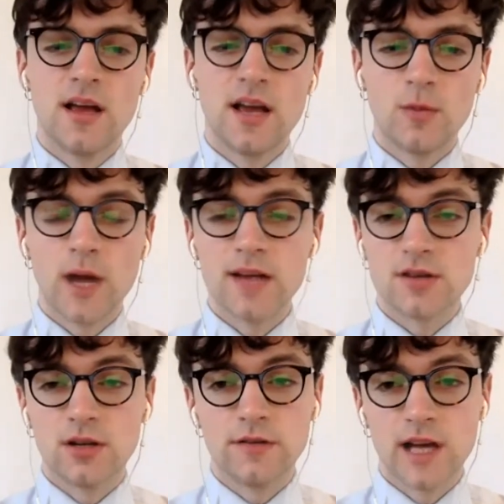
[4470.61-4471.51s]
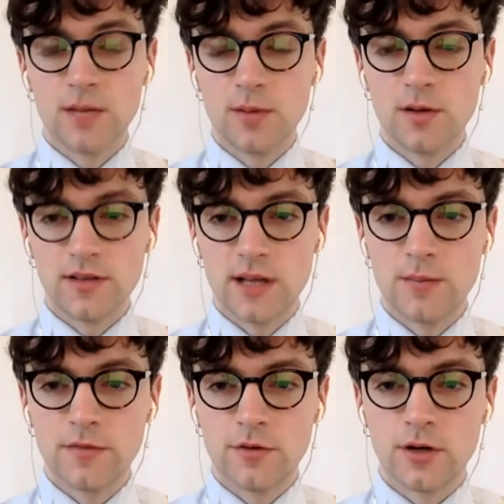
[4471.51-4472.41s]
in ways unavailable to them
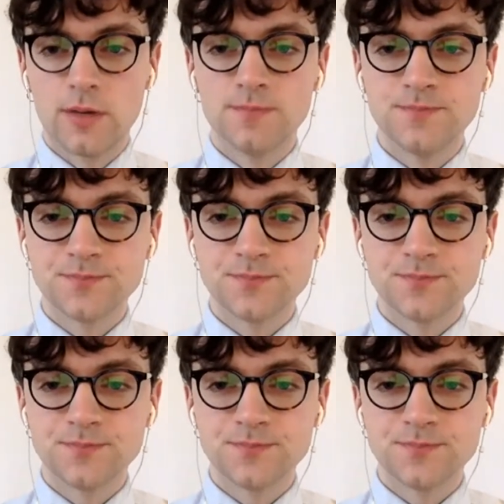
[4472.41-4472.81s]
before.